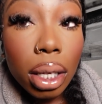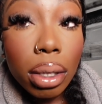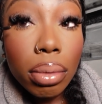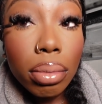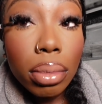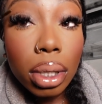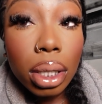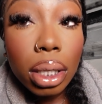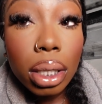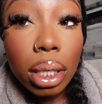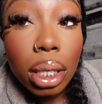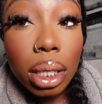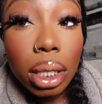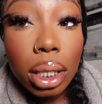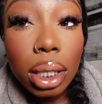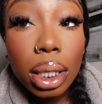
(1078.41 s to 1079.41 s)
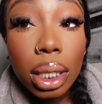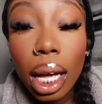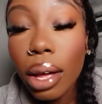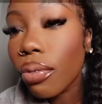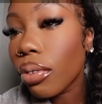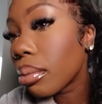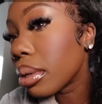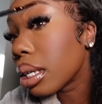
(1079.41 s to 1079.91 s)
But it's time
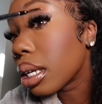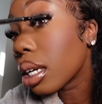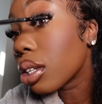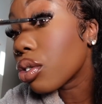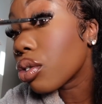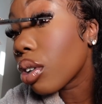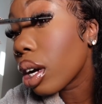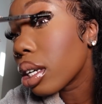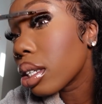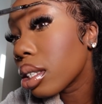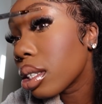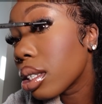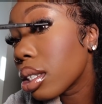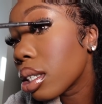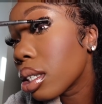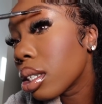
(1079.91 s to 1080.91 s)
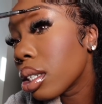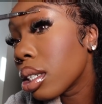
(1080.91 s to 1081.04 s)
for me to get dressed.